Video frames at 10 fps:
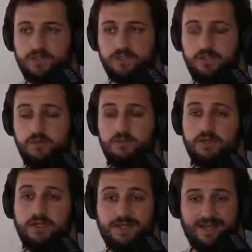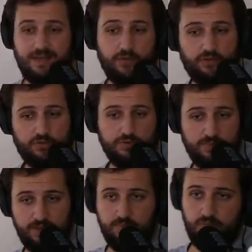You can get 3
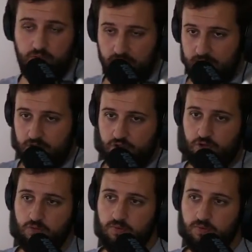people in a Shockwave.